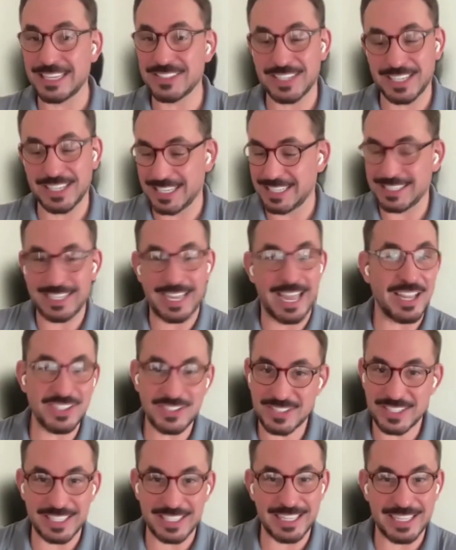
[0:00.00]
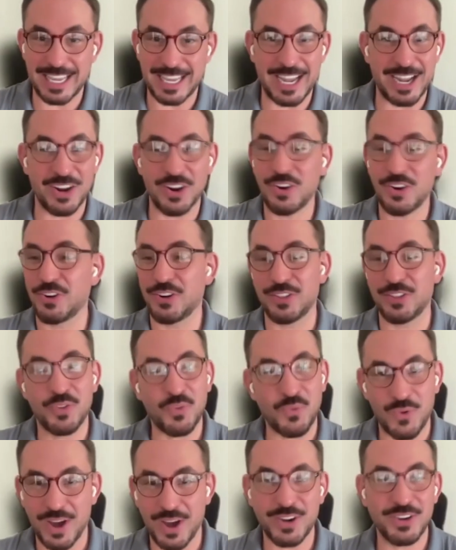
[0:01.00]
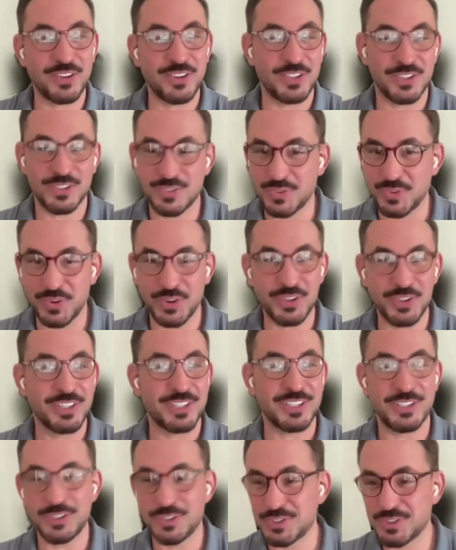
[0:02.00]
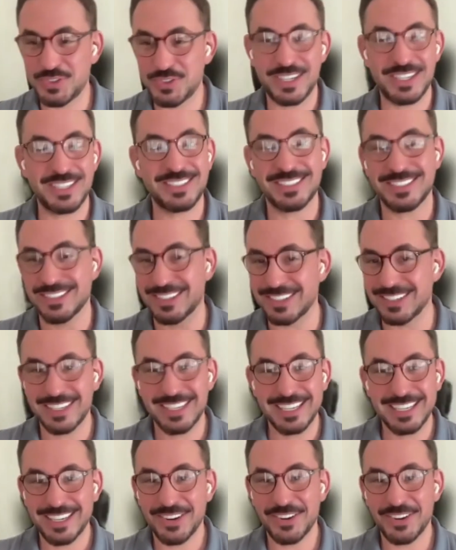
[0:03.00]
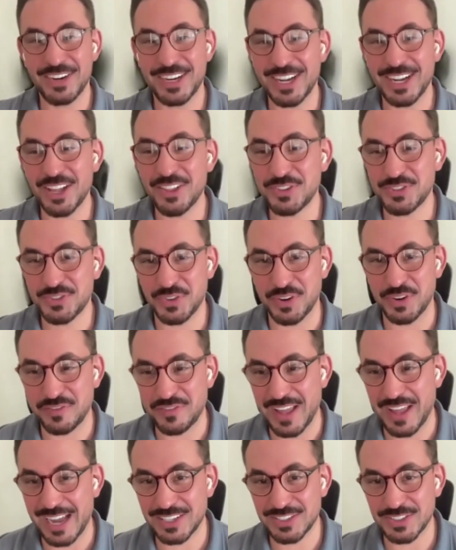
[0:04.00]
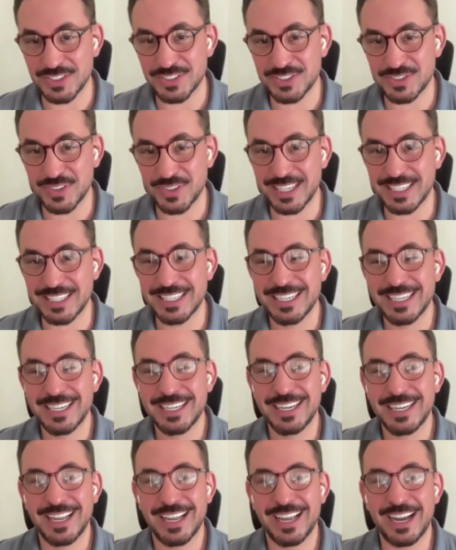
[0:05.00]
things it can test in the air, in the water, in the soil, the nutrients, or any other sort of factors, right?